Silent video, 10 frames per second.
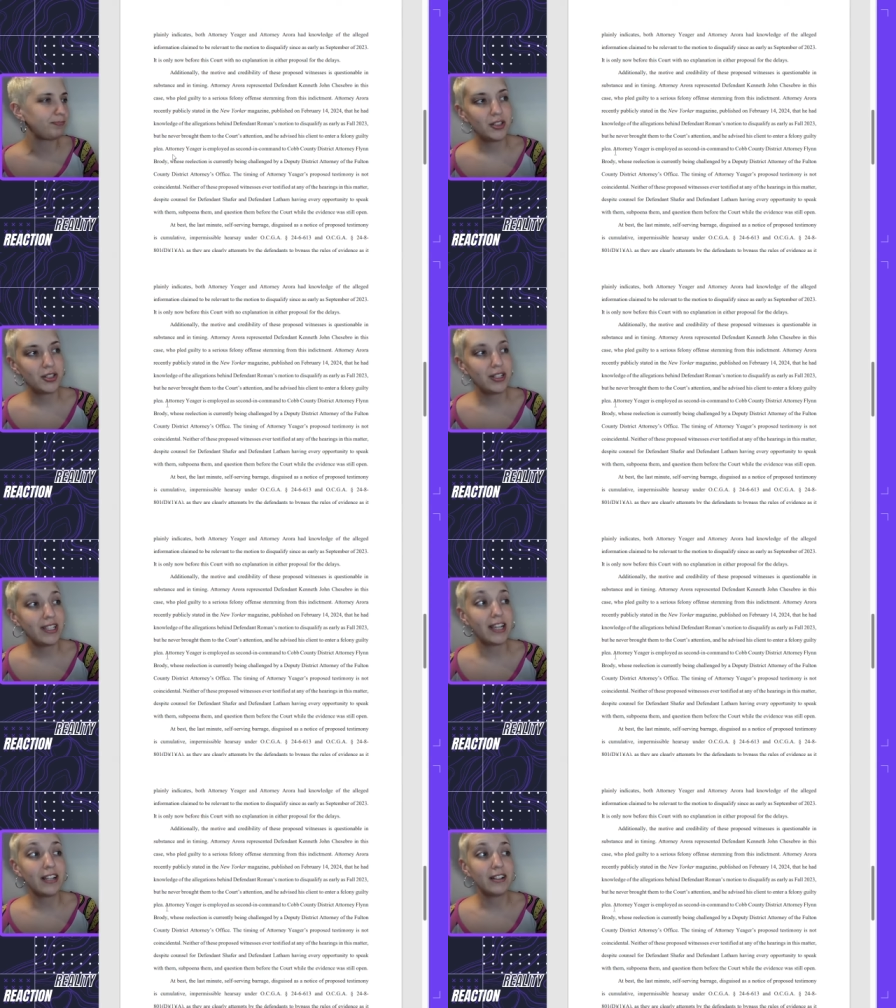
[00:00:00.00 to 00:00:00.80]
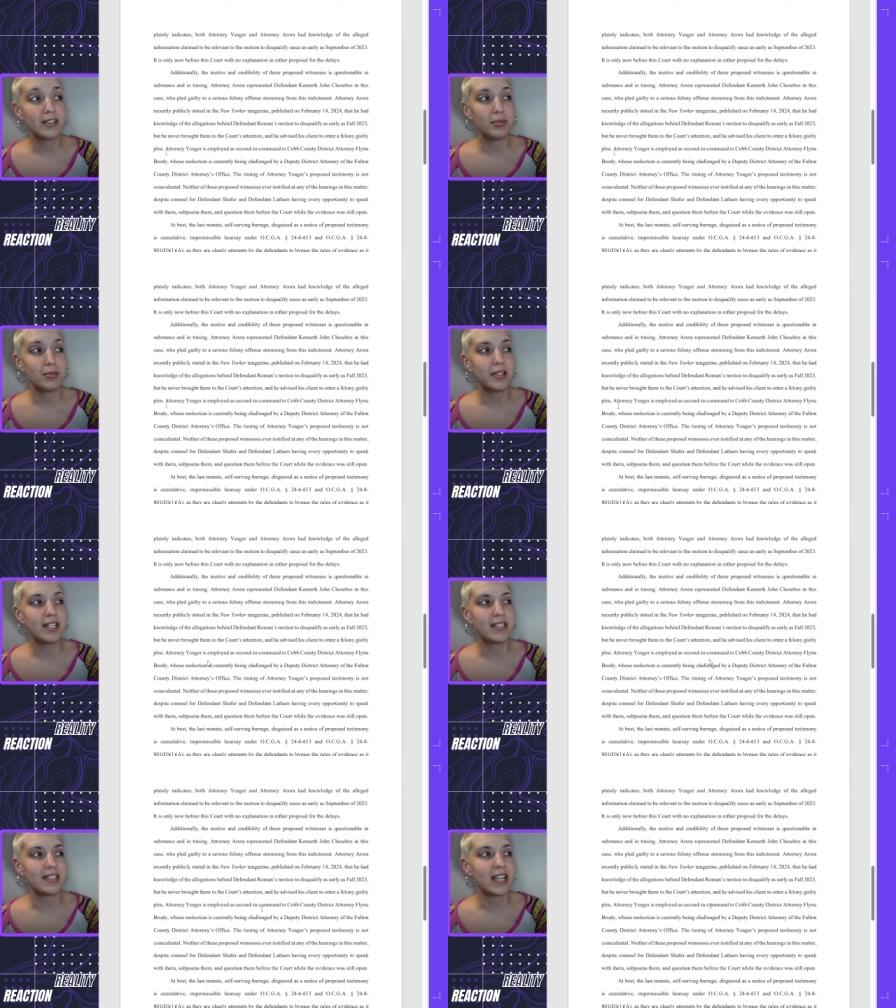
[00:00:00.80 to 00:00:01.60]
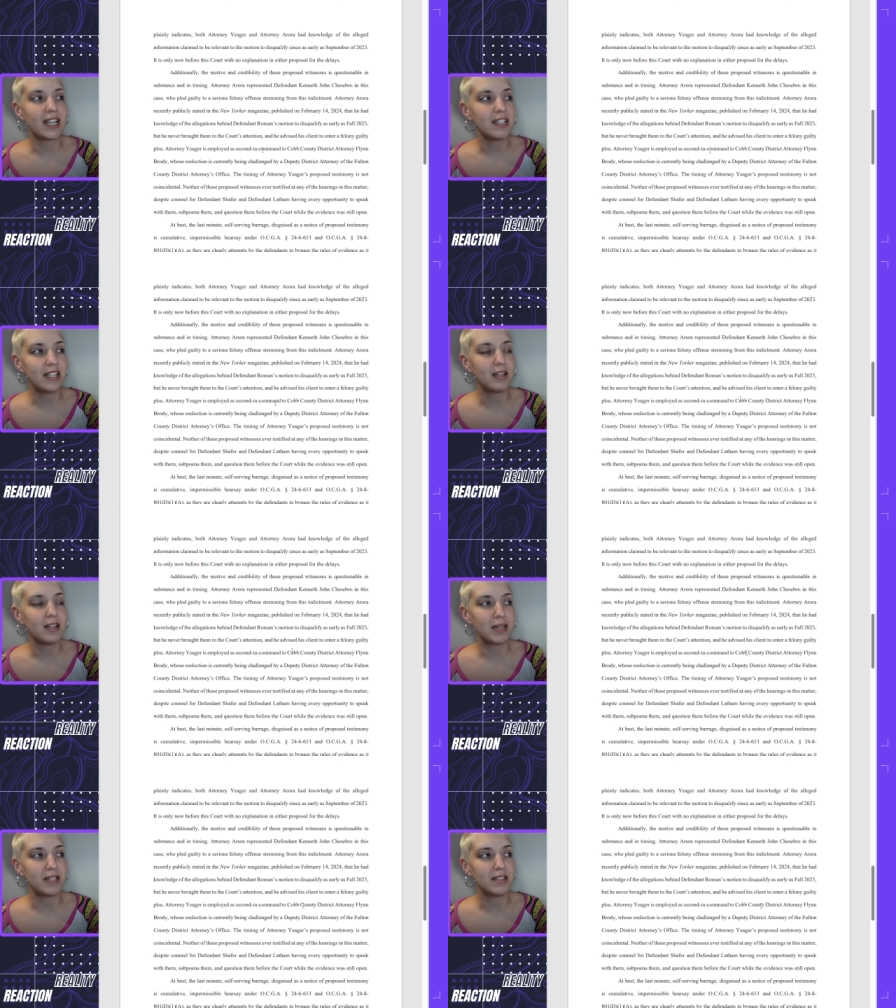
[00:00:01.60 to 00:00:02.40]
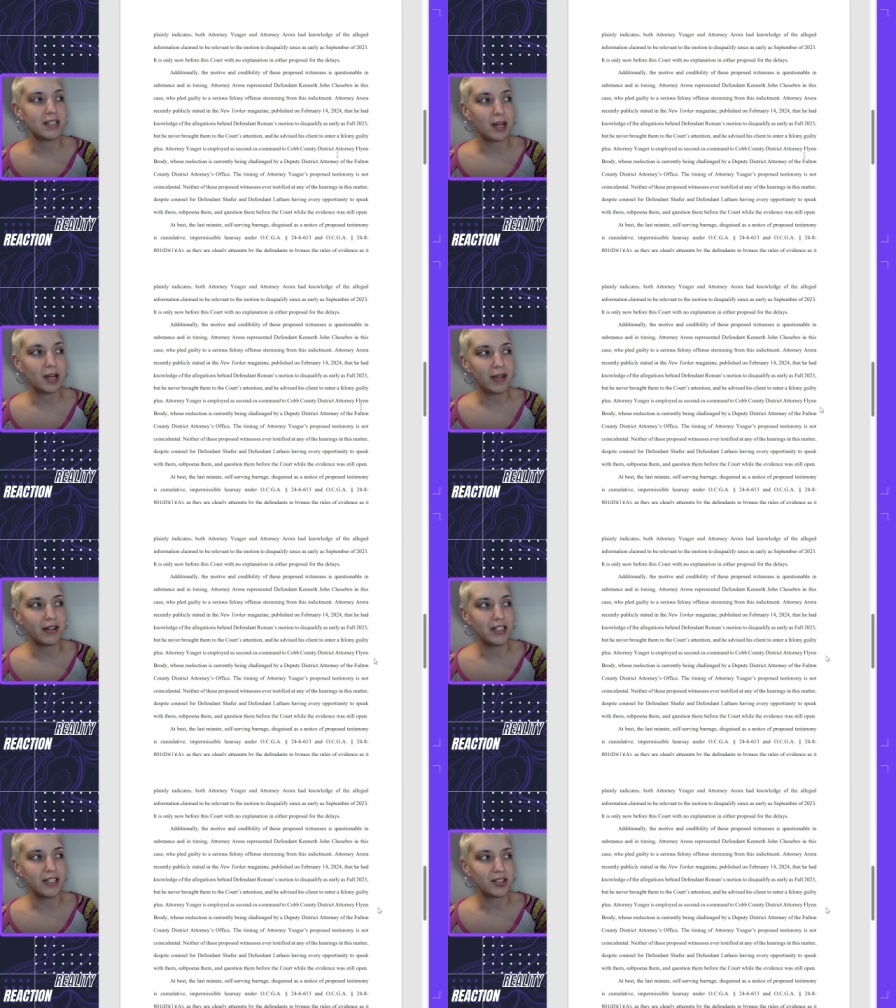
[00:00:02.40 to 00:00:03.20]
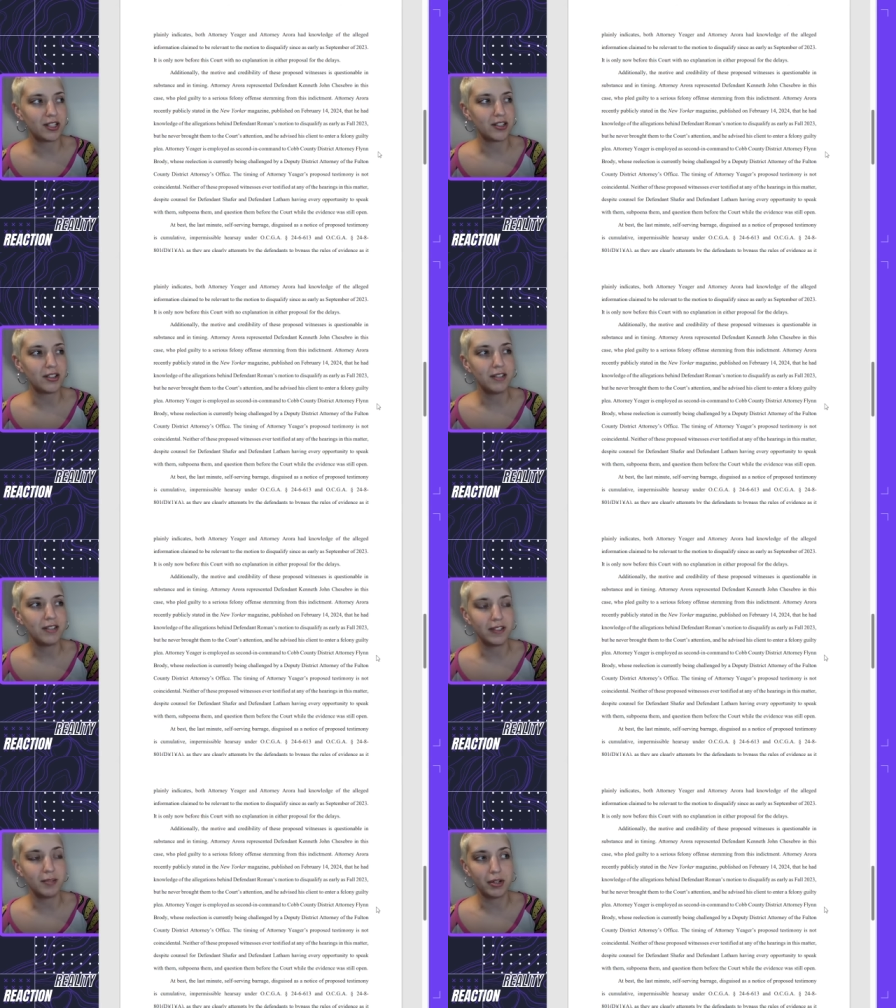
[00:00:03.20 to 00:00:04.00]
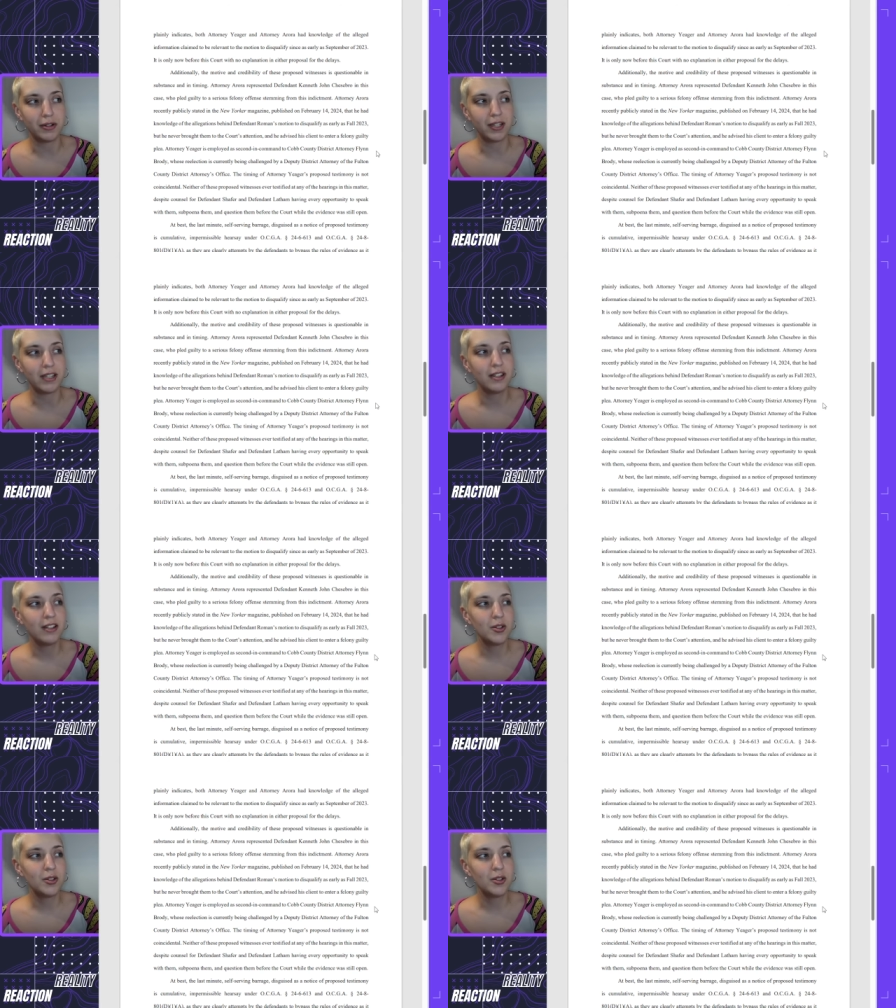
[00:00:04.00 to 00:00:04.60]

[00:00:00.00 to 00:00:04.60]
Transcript: Attorney Yeager is employed as a second-in-command to Cobb County District Attorney Flynn Brody,